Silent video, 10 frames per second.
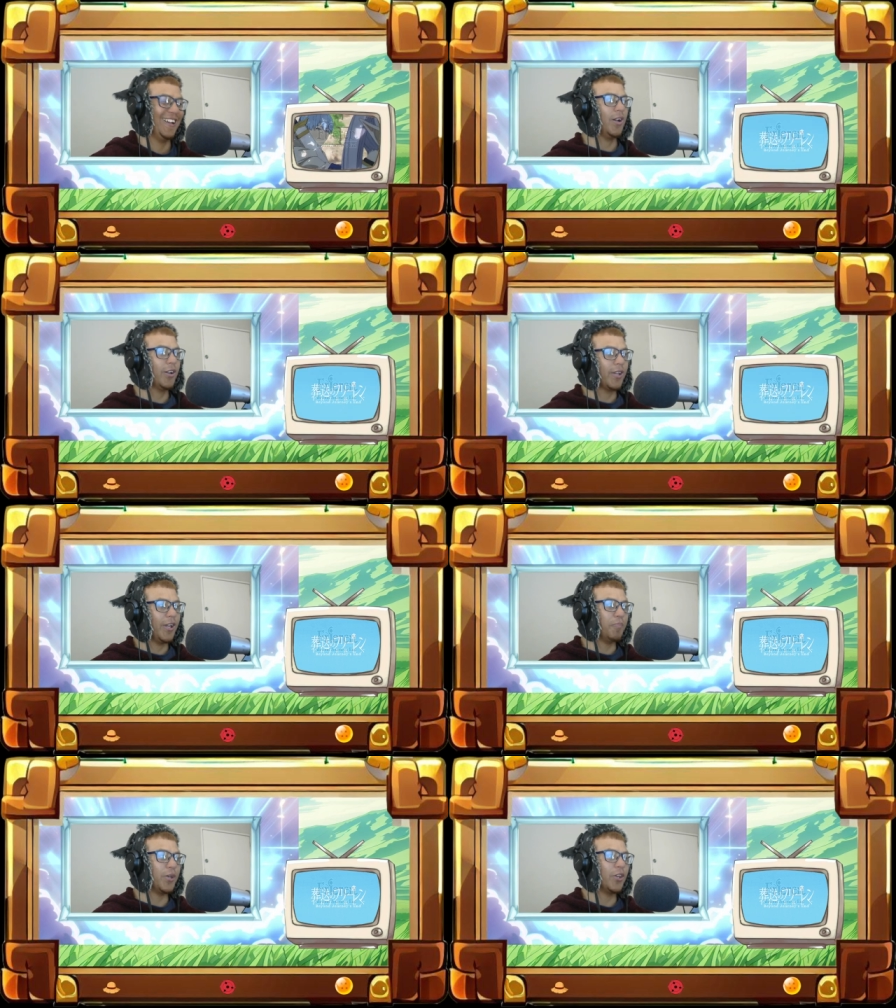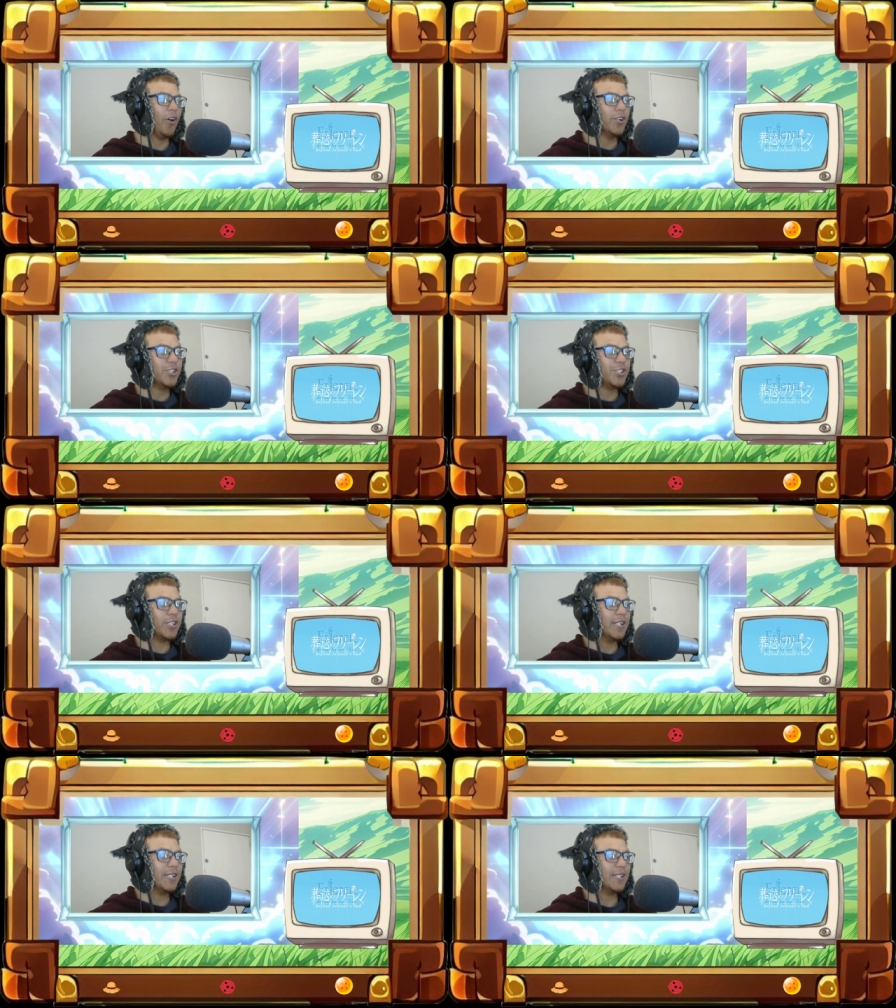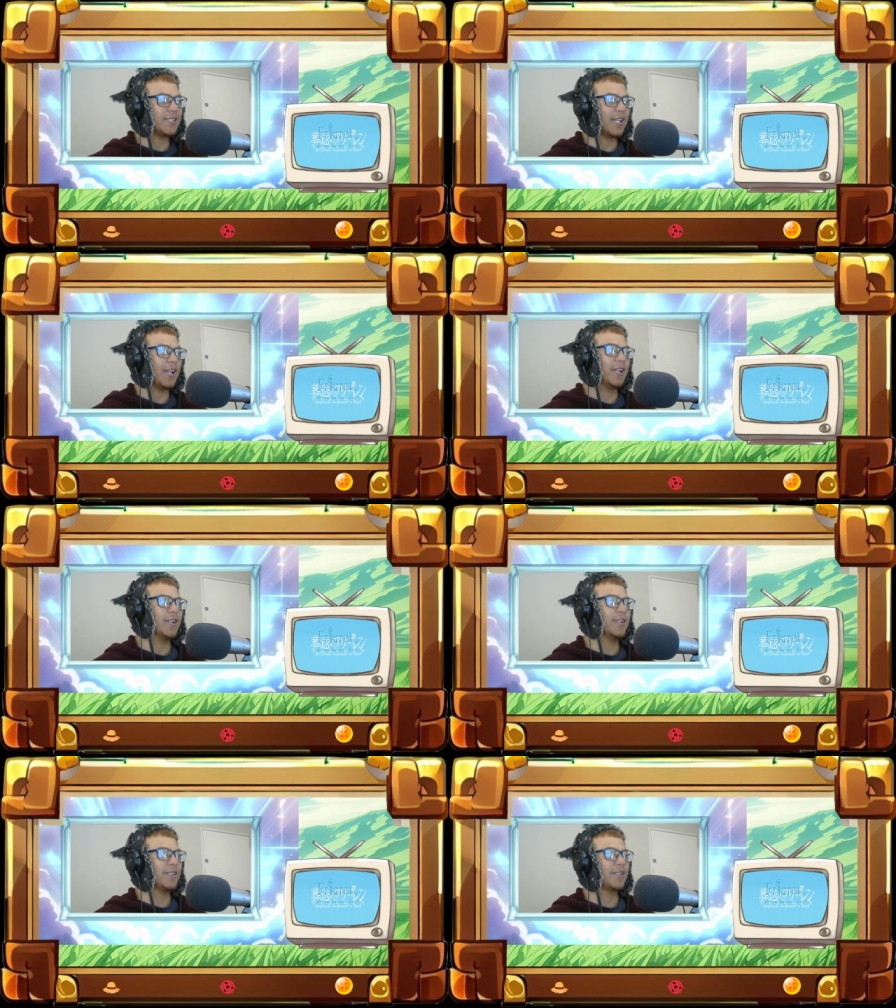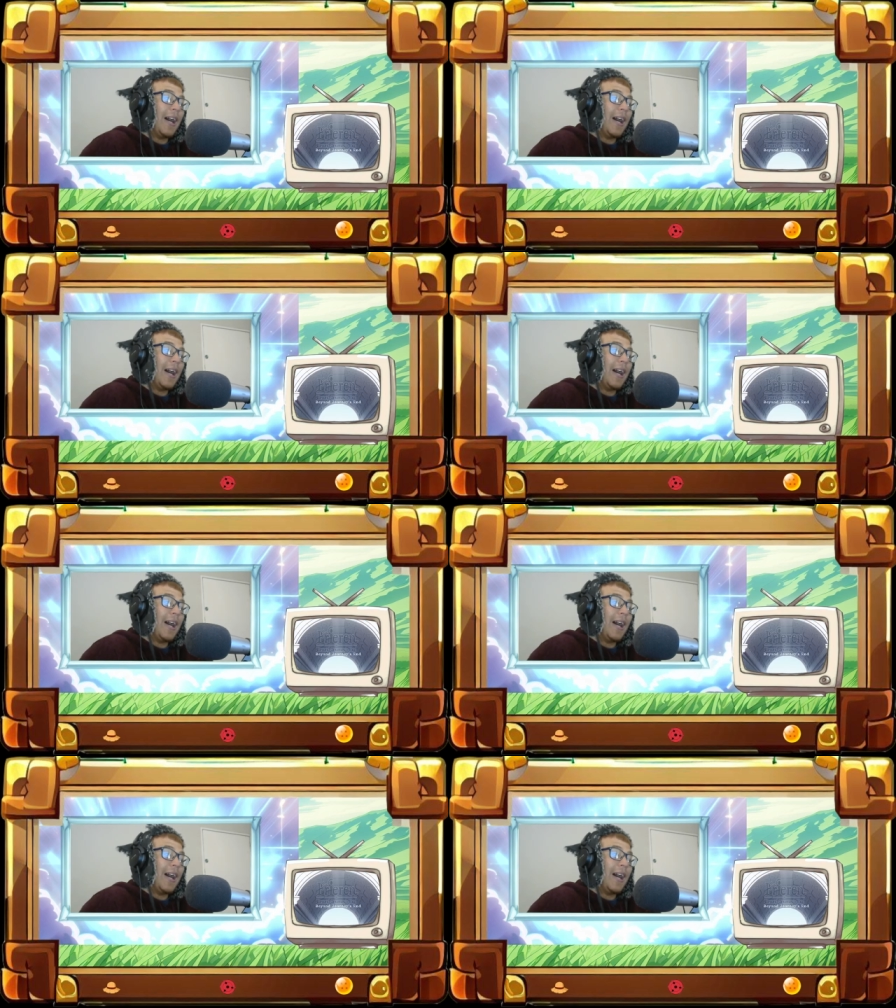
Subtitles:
Okay, Beyond Journey's End.